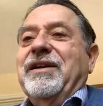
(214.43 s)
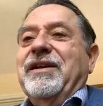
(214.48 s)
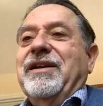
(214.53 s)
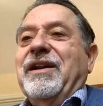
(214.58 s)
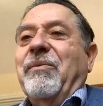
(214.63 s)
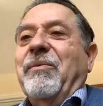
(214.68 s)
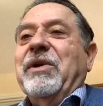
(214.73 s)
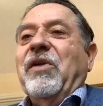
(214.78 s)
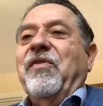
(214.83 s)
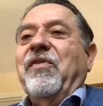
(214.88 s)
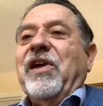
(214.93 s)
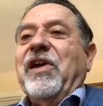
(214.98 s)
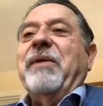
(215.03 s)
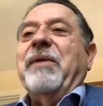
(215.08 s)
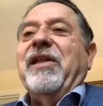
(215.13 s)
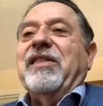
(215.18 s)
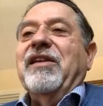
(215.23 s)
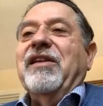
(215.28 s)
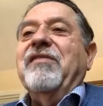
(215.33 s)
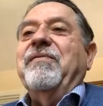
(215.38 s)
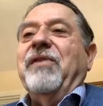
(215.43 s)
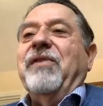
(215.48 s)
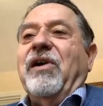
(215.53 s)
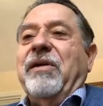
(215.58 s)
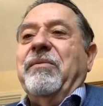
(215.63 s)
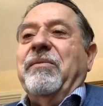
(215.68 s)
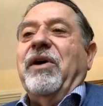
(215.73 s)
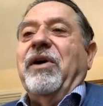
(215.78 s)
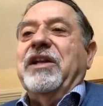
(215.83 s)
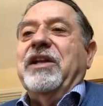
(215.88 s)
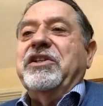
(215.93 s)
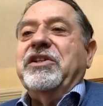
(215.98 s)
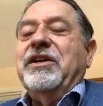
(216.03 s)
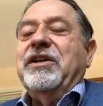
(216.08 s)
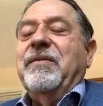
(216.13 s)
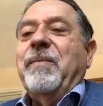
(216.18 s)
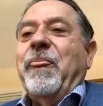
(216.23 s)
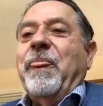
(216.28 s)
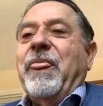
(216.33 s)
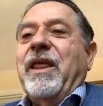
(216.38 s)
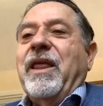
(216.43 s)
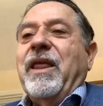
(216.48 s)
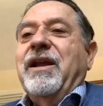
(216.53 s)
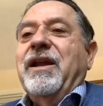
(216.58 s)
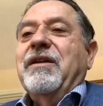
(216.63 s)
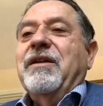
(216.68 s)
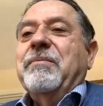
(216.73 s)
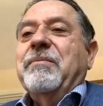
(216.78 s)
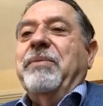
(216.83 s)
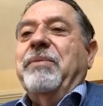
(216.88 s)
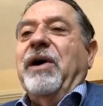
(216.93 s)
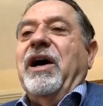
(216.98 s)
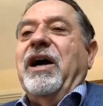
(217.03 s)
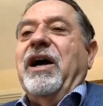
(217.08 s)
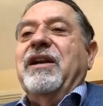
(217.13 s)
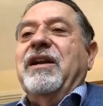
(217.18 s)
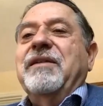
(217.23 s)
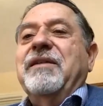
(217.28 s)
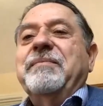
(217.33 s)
And we don't think about this very much, but